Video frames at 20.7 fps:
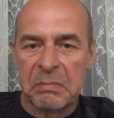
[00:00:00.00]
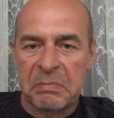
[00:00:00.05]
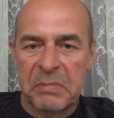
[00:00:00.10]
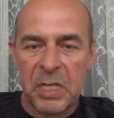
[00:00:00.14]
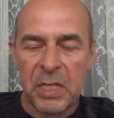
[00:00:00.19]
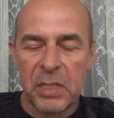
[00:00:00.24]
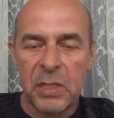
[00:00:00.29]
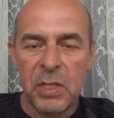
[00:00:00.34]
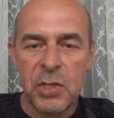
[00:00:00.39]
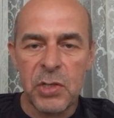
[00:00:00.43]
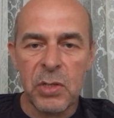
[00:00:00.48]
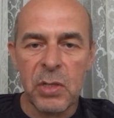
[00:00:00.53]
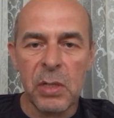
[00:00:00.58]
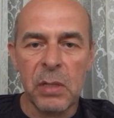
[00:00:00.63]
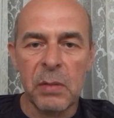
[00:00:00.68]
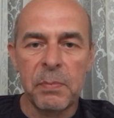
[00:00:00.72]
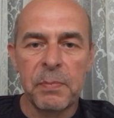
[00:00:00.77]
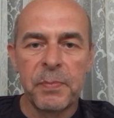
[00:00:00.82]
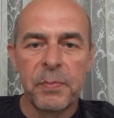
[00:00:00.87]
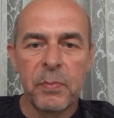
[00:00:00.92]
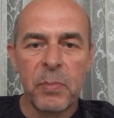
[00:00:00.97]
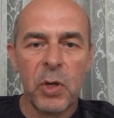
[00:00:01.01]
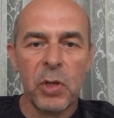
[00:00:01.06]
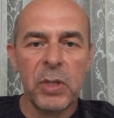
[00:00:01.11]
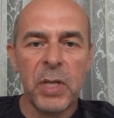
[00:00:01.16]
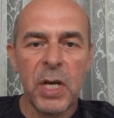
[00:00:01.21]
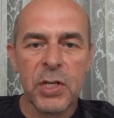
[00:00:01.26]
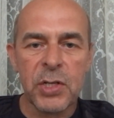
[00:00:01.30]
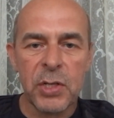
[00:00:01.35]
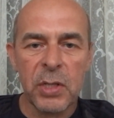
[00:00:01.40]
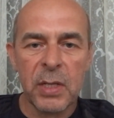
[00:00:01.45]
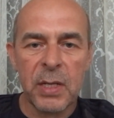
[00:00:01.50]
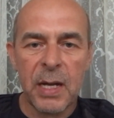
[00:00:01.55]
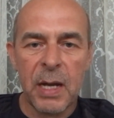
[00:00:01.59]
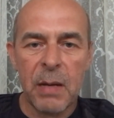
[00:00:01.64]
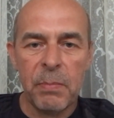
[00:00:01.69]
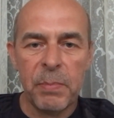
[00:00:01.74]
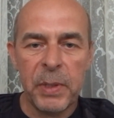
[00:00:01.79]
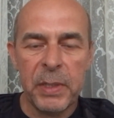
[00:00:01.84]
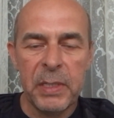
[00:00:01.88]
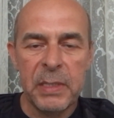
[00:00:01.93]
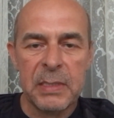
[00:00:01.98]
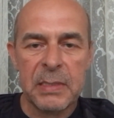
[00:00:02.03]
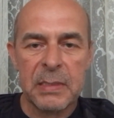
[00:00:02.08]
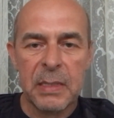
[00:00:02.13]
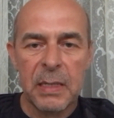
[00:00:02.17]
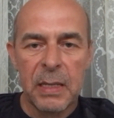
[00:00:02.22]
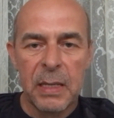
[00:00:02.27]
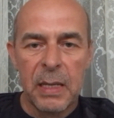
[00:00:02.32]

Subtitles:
traditional production companies,